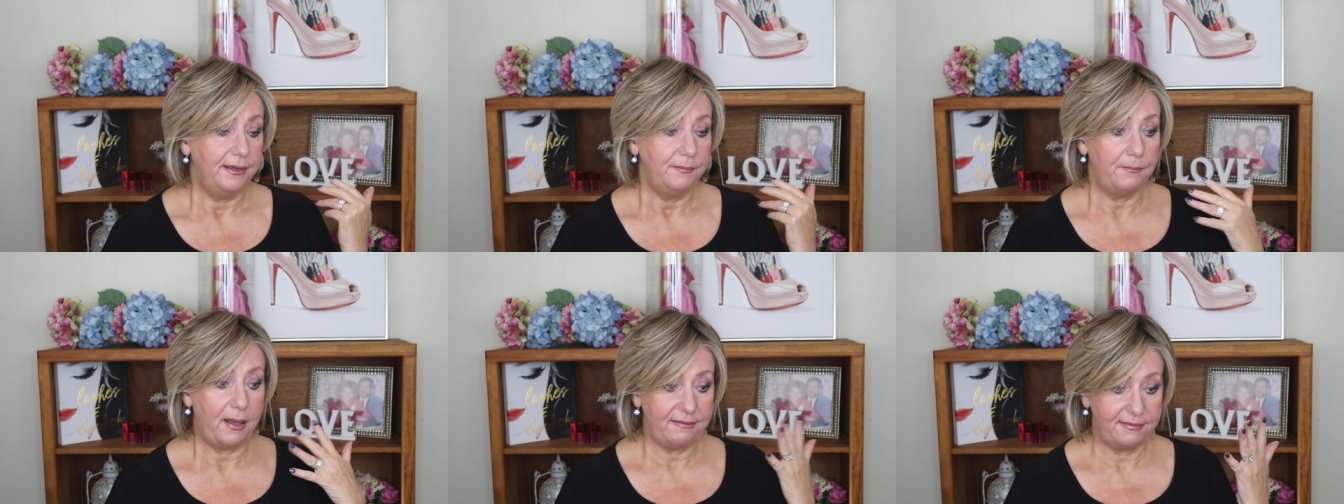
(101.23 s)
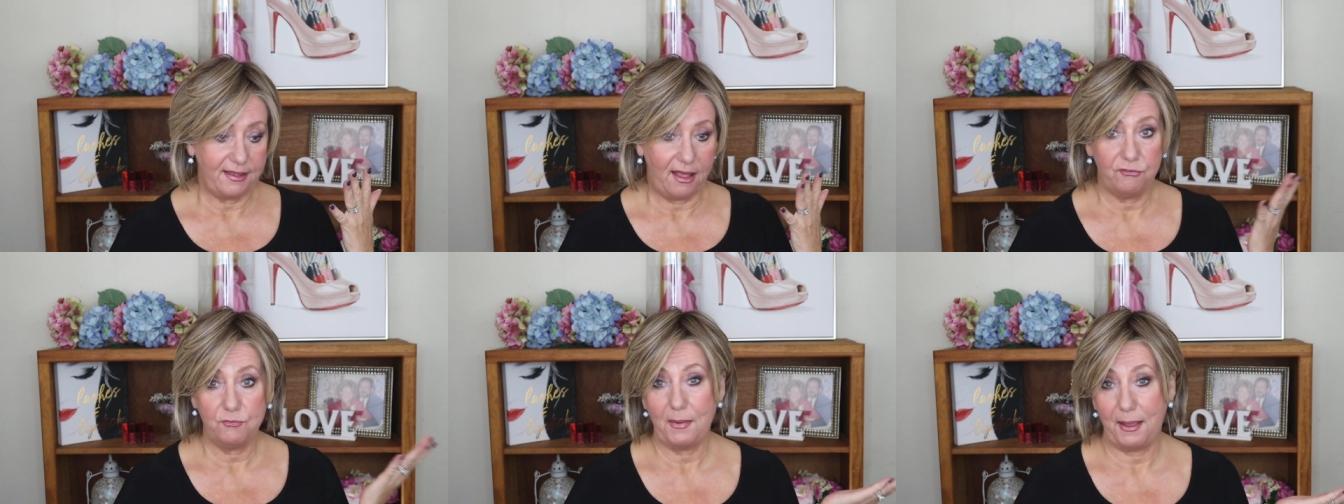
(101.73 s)

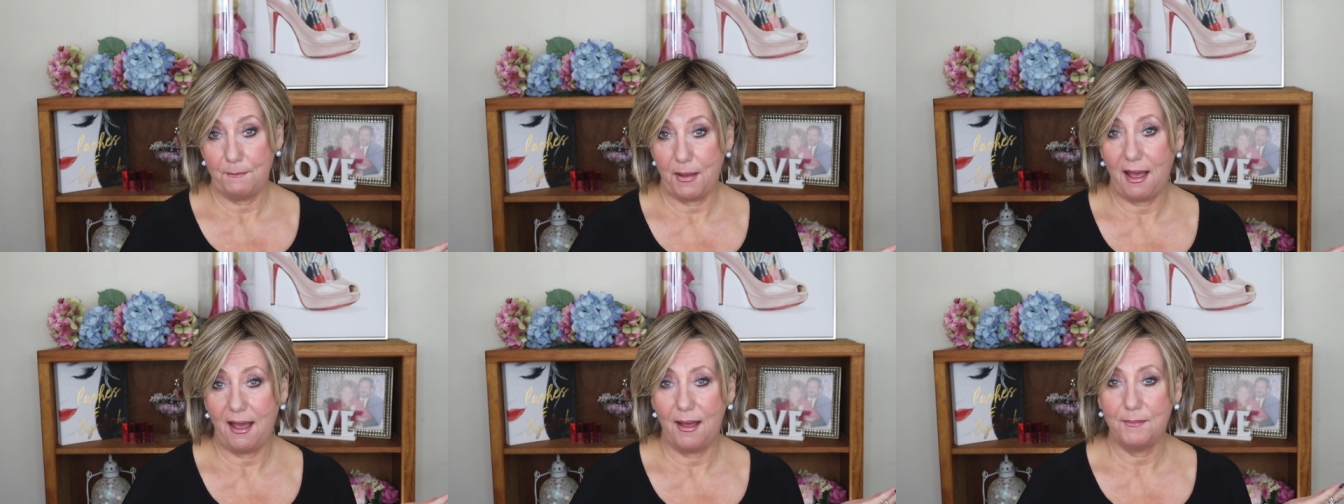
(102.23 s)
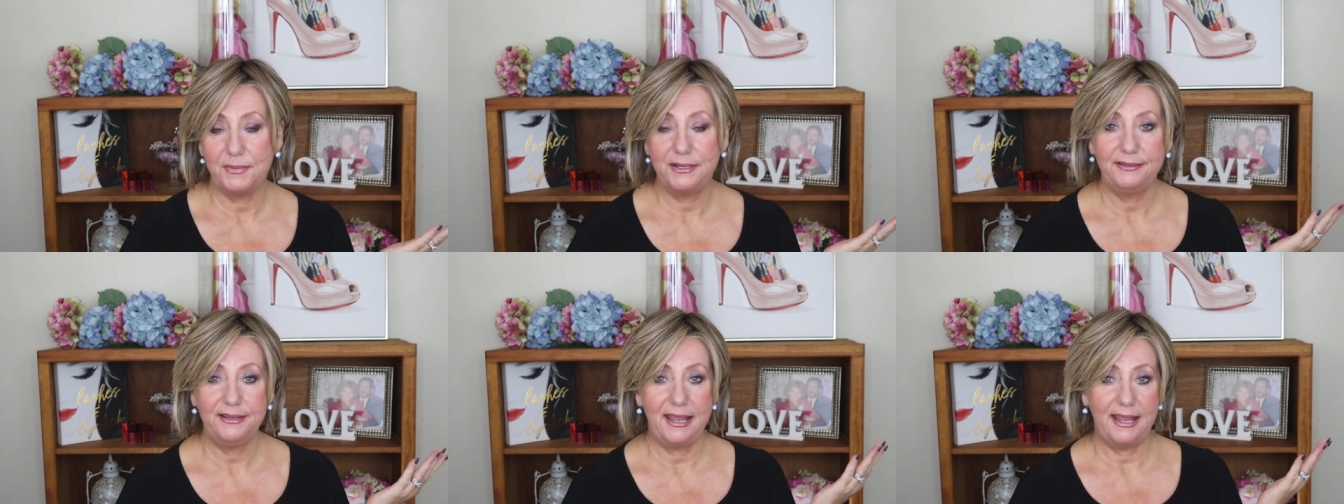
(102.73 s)
myself, my mom,
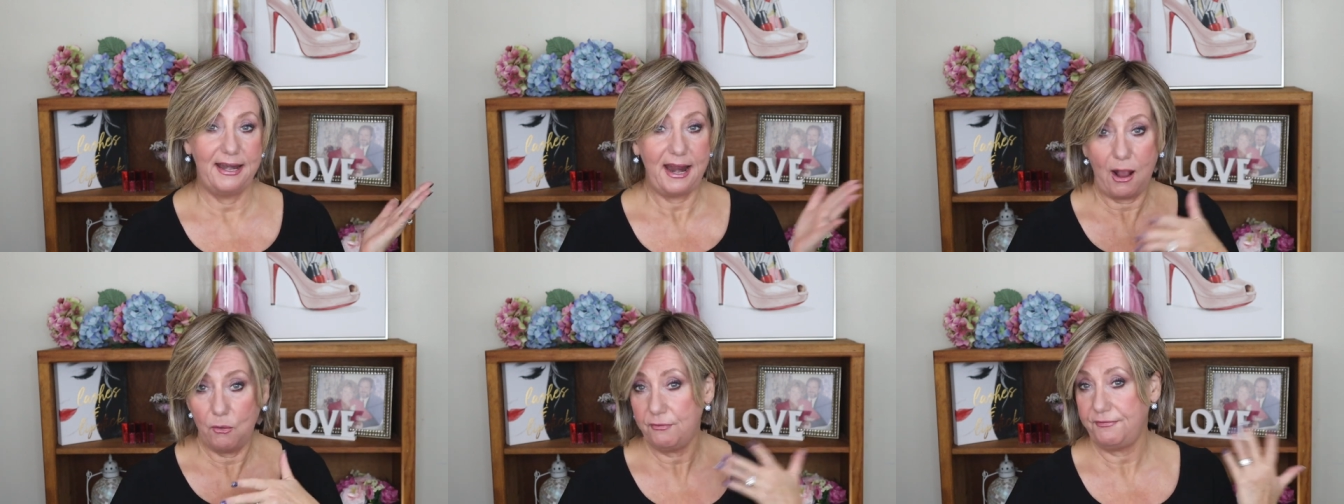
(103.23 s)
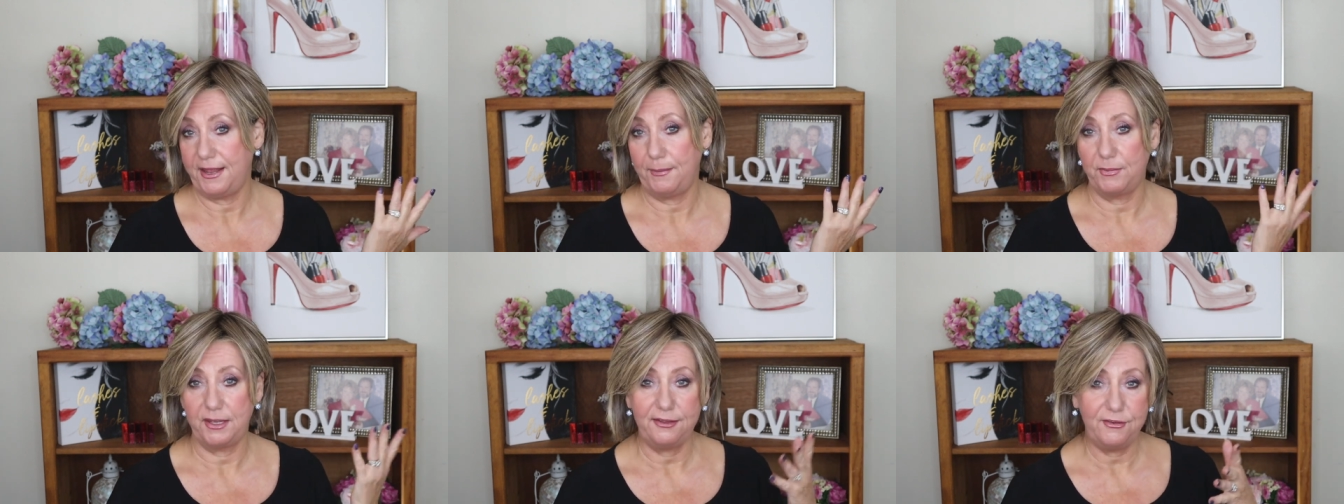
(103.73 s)
and our family,